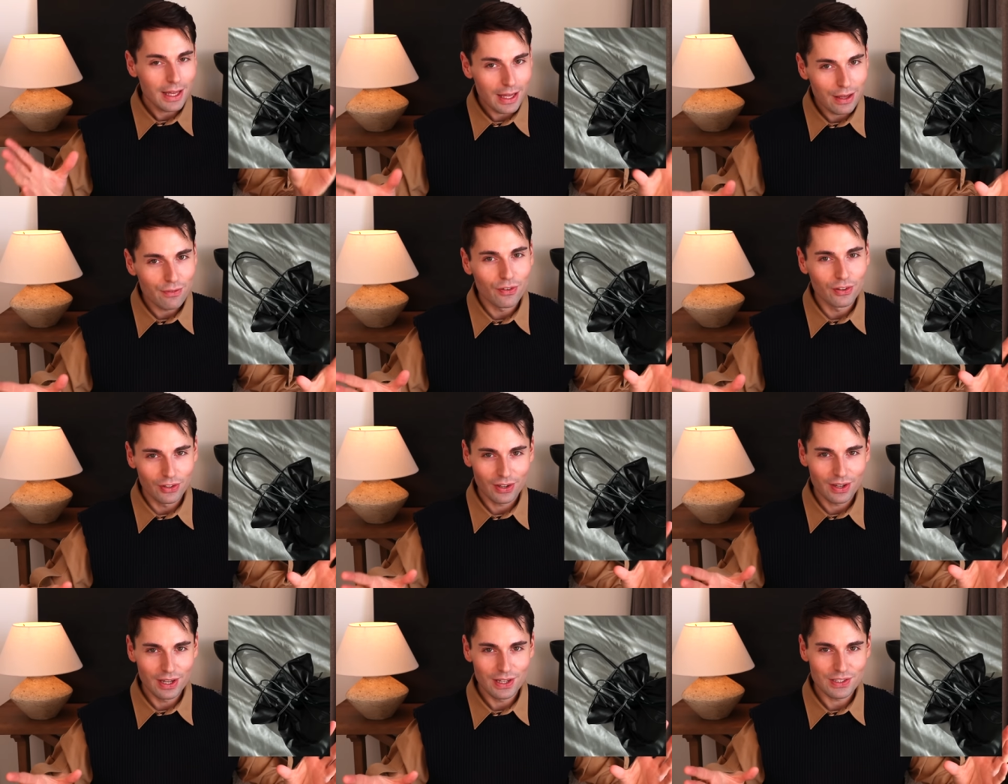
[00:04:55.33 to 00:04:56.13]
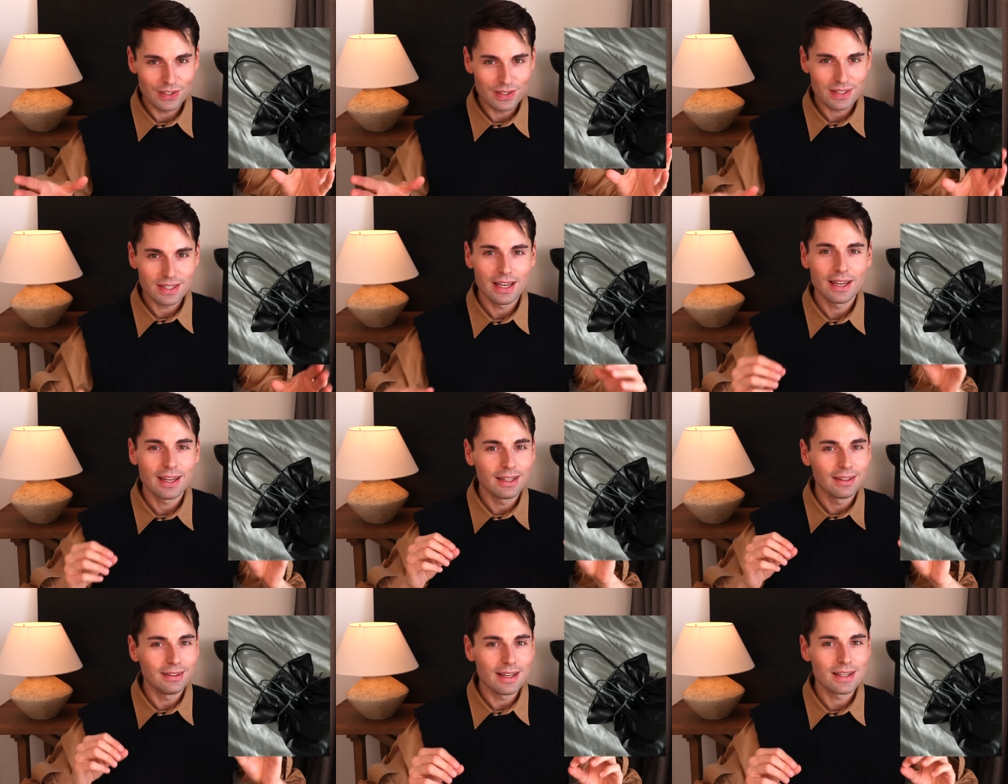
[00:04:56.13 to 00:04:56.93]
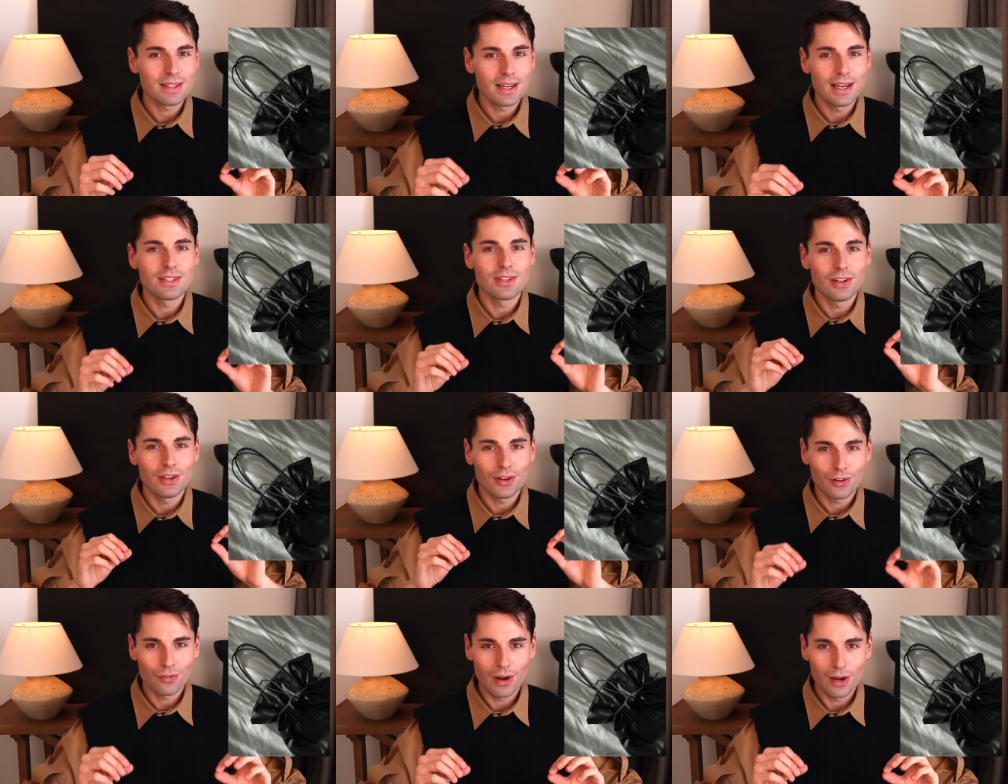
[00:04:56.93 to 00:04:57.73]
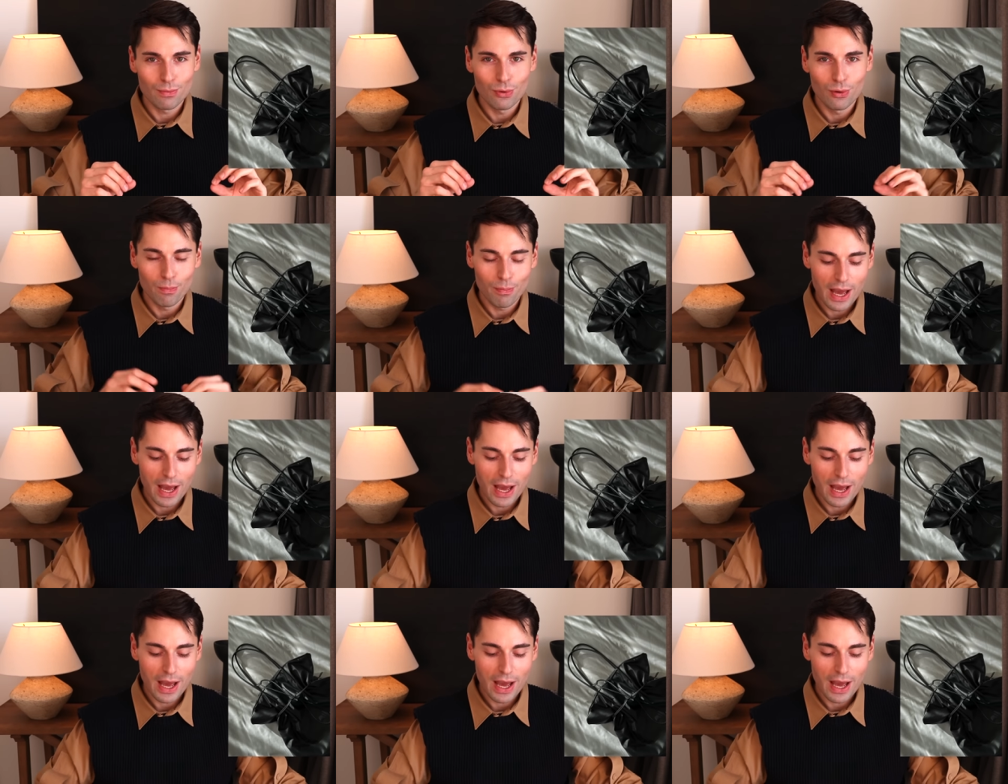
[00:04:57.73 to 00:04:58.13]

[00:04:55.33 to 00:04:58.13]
even the kitchen sink, this is an incredible